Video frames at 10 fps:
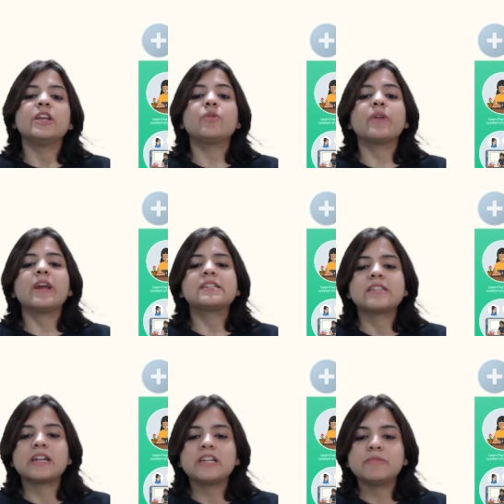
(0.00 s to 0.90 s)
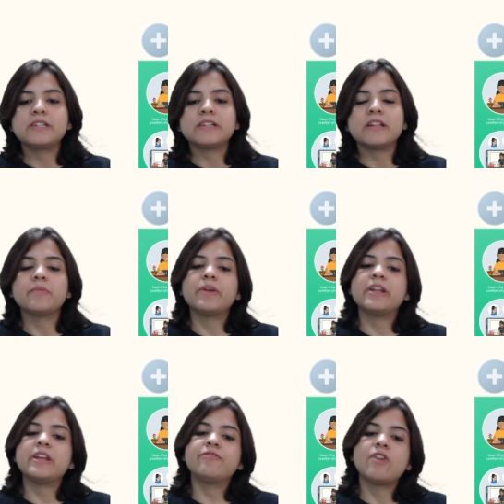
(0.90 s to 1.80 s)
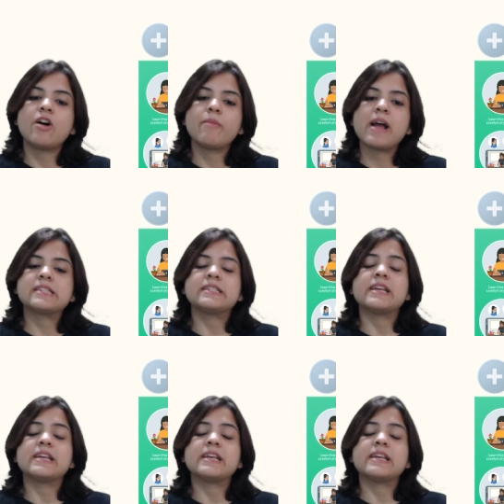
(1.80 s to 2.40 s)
You get study material in P D F formats.